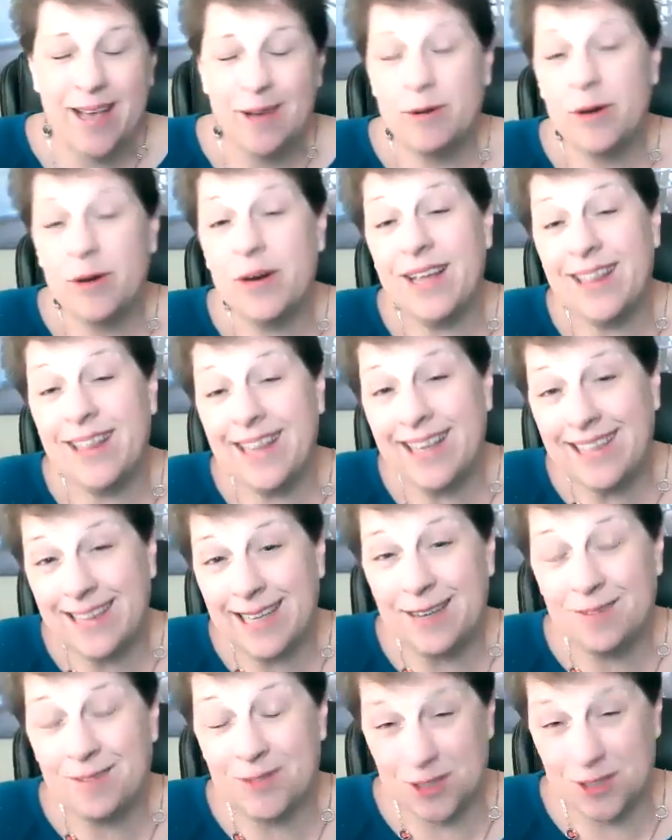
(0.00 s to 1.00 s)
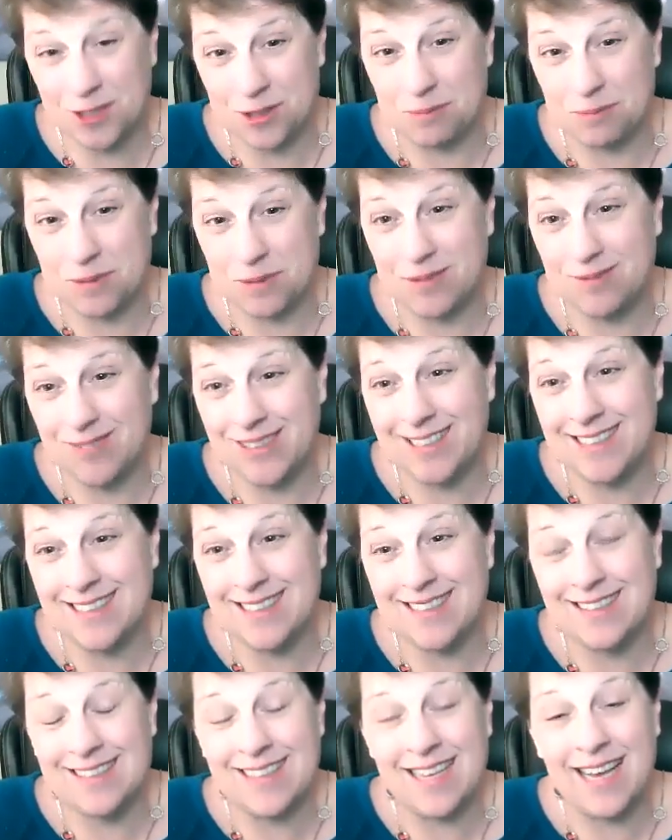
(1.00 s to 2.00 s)
But I like that prescription
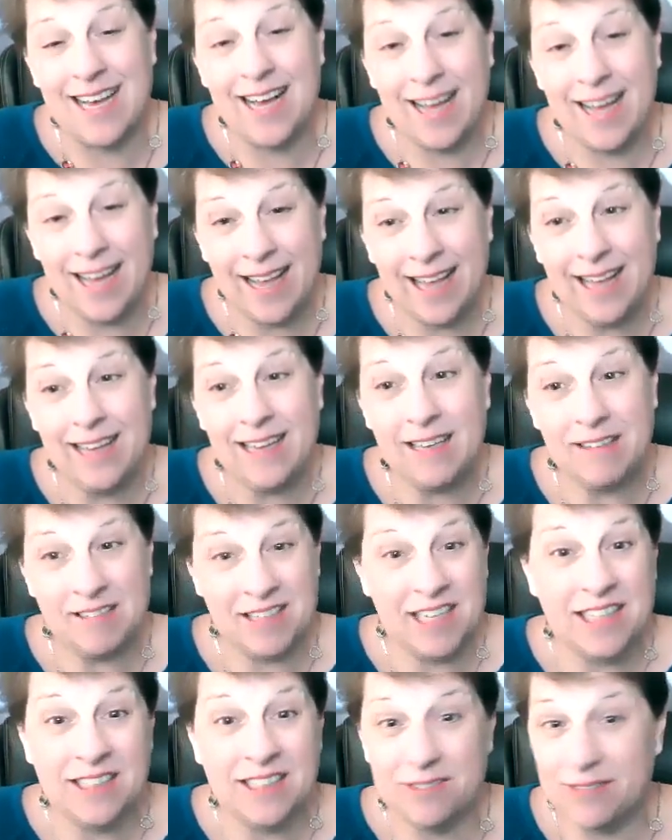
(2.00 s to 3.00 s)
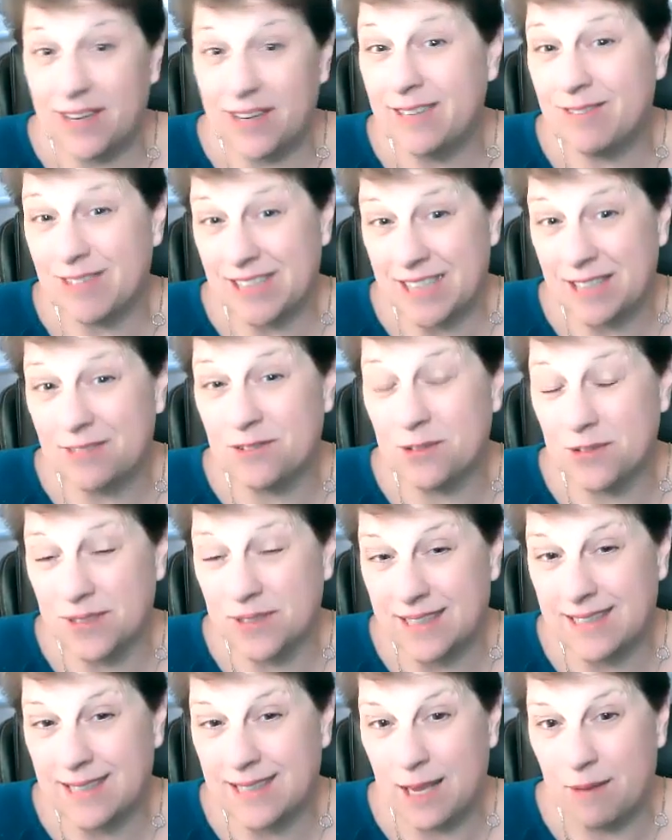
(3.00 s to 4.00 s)
because I tend to find myself doing
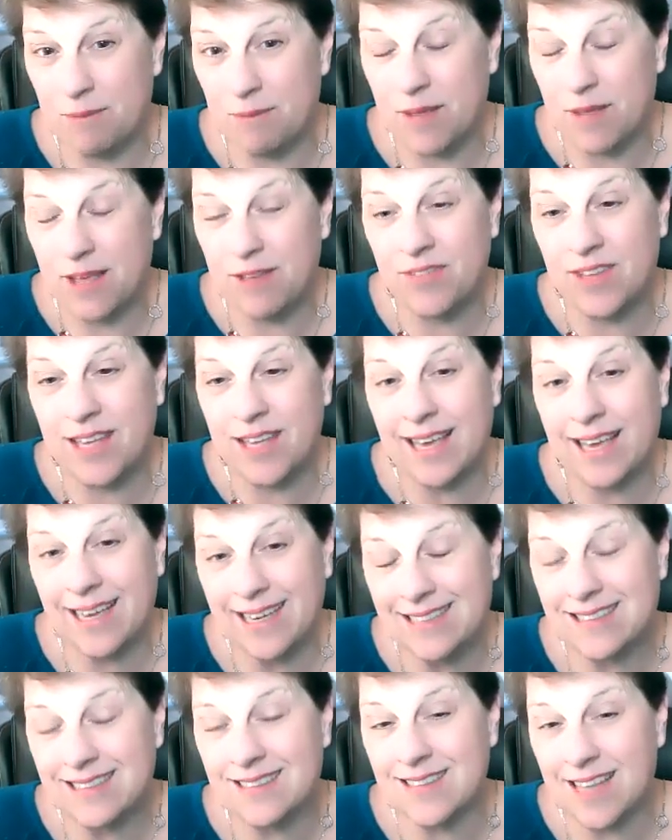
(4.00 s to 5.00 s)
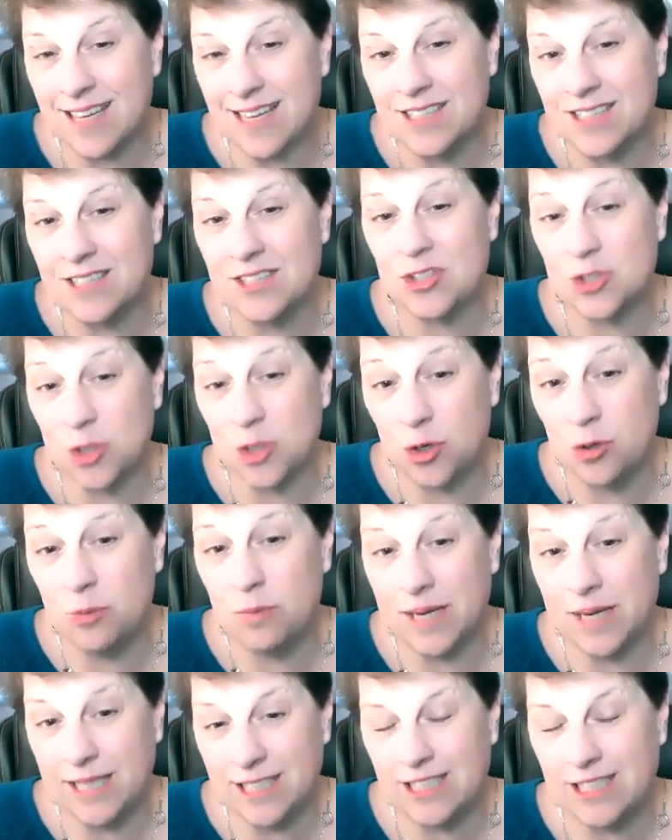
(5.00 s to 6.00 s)
the same. If the chaos has gotten so
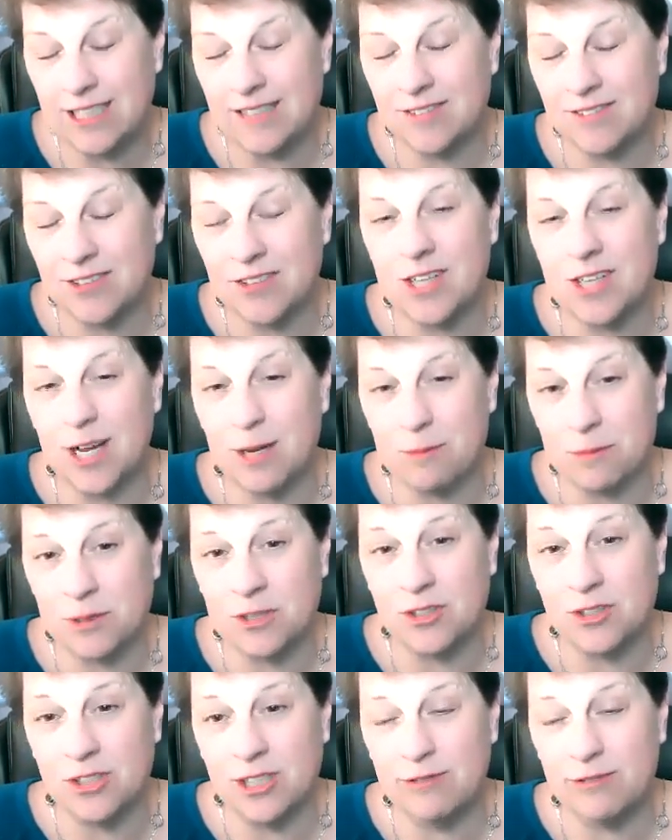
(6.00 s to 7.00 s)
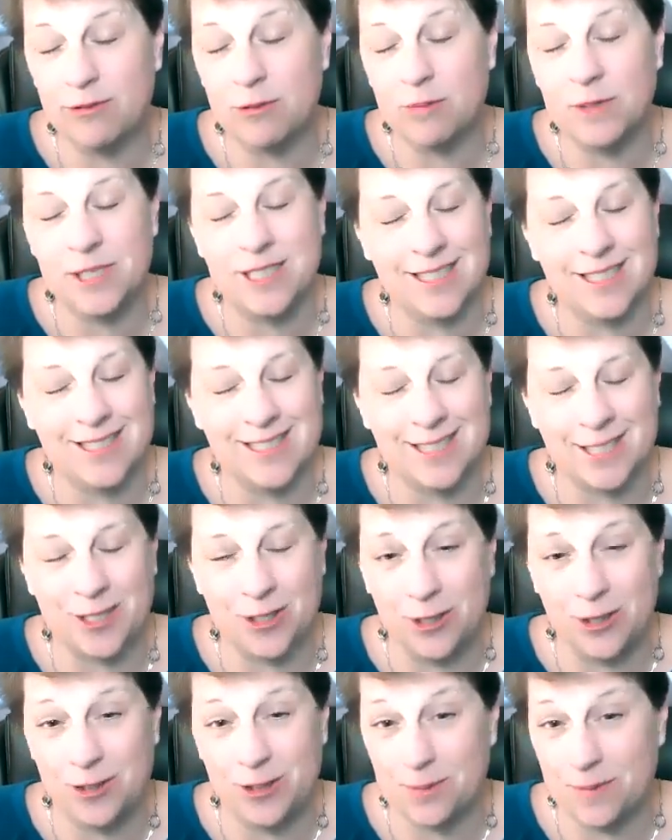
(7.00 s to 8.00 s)
much, if there's an opportunity for me just to
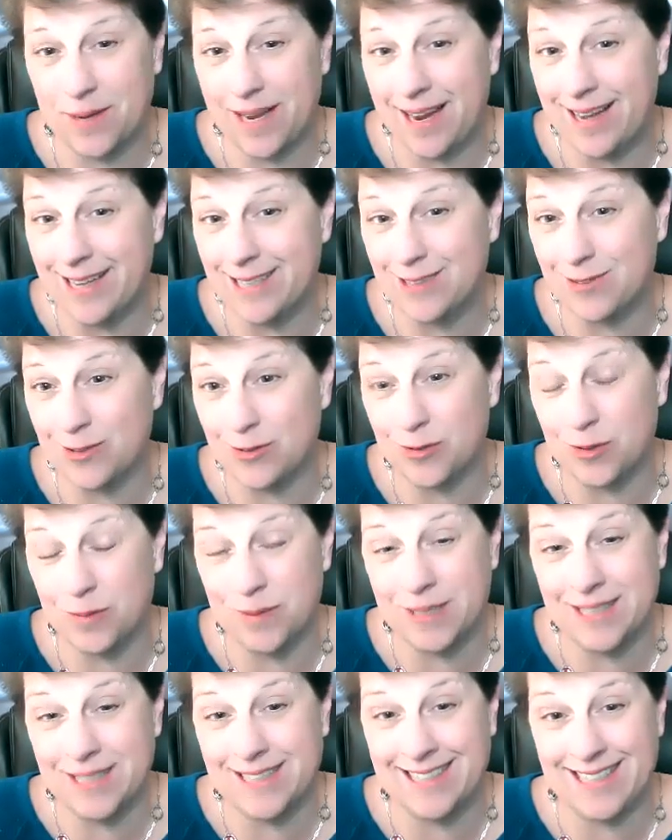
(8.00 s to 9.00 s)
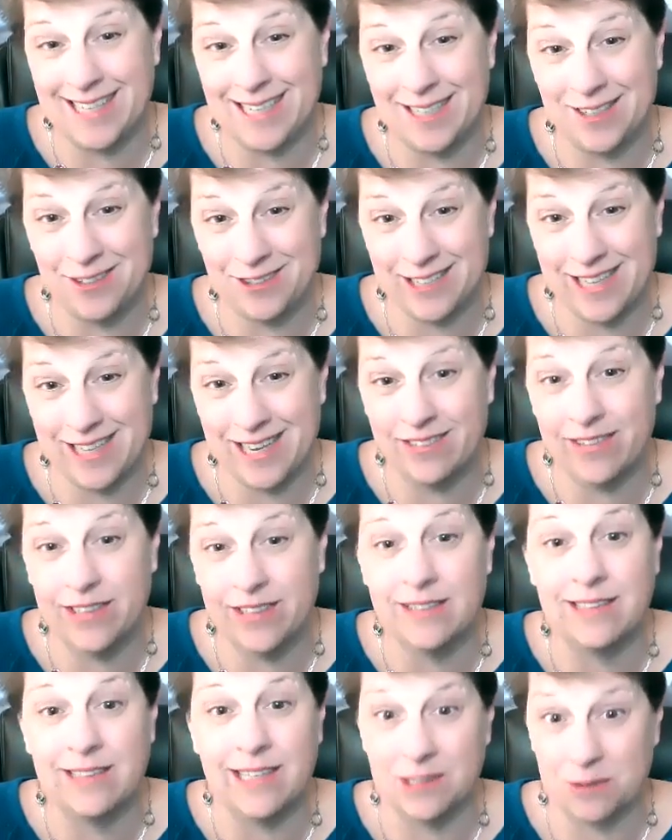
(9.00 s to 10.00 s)
close my eyes for a few minutes and get a new
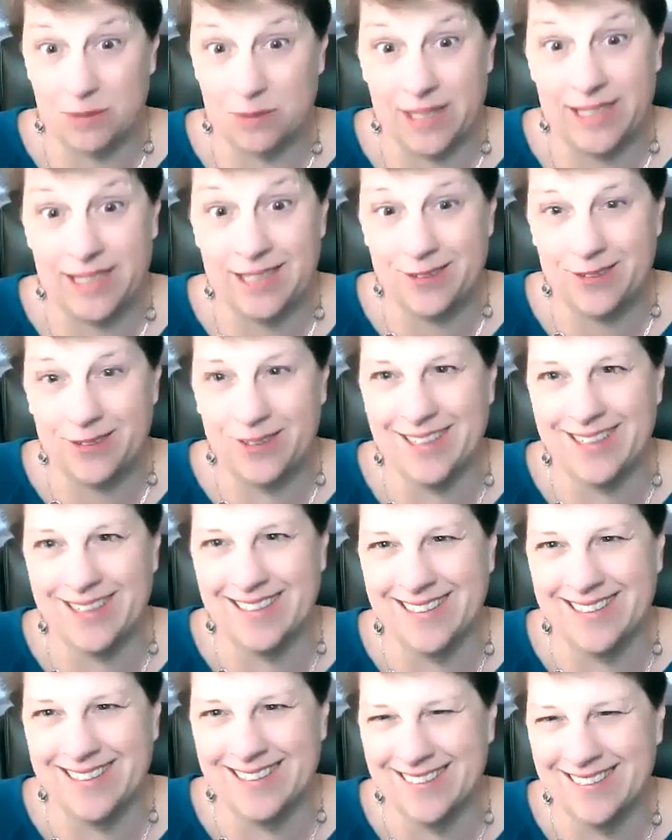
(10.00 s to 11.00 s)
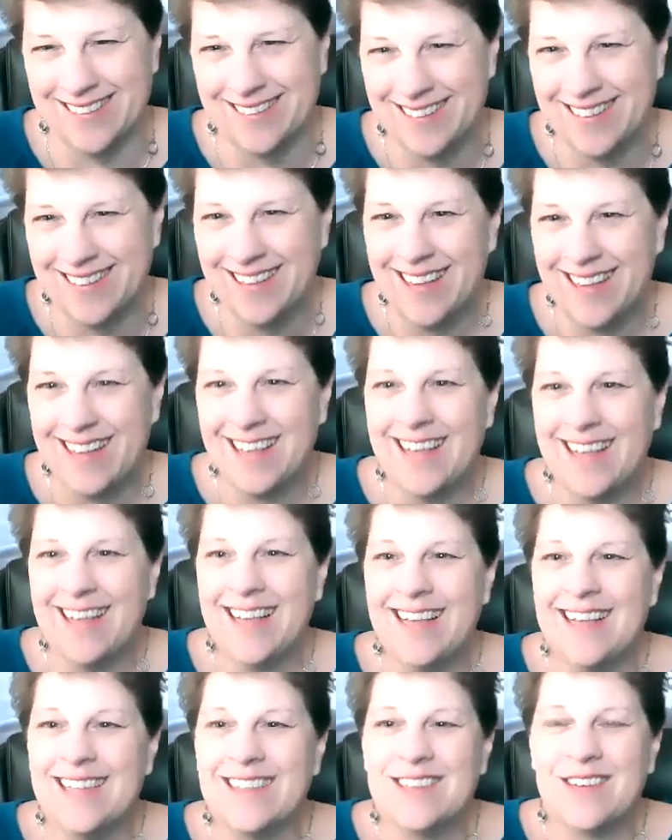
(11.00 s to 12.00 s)
download, that's what I do.
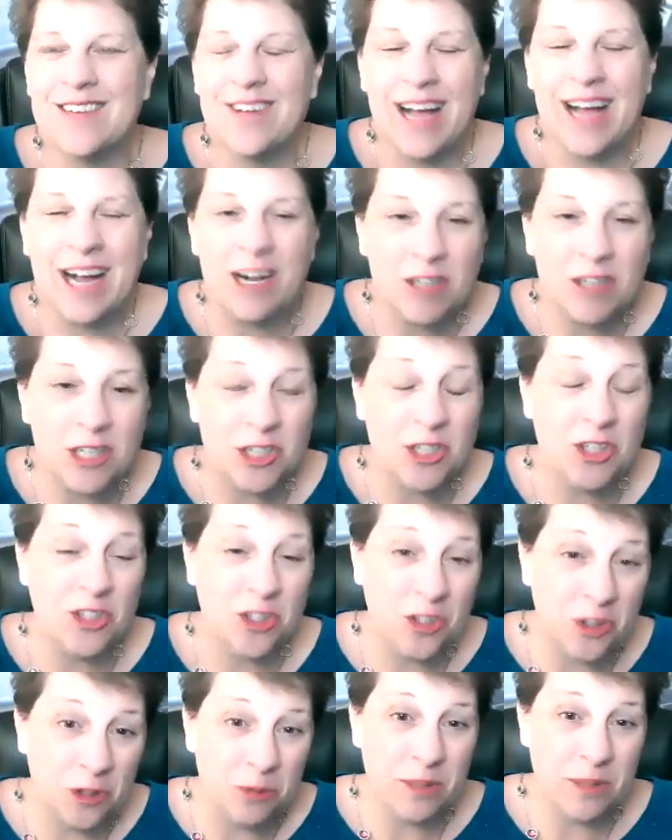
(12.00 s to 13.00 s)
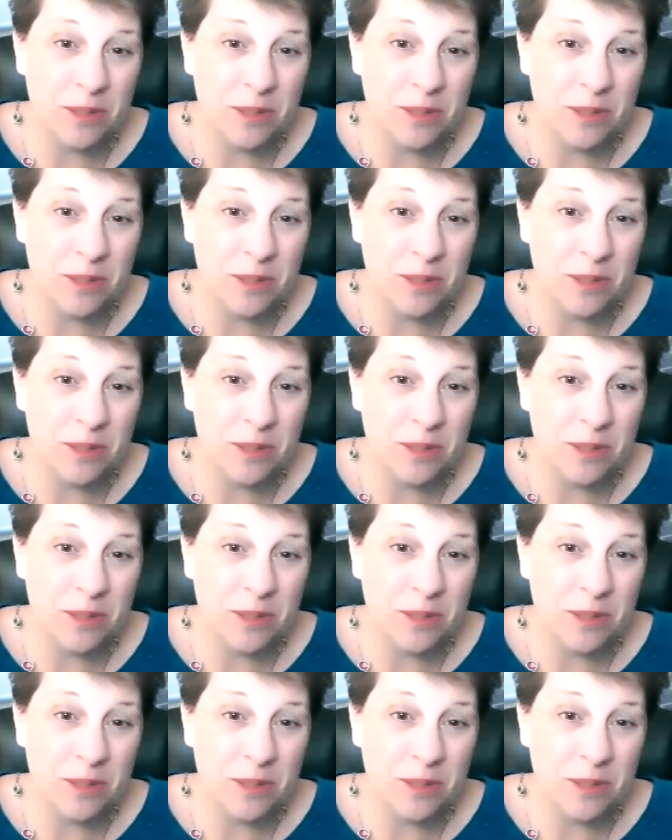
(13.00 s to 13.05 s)
So how can you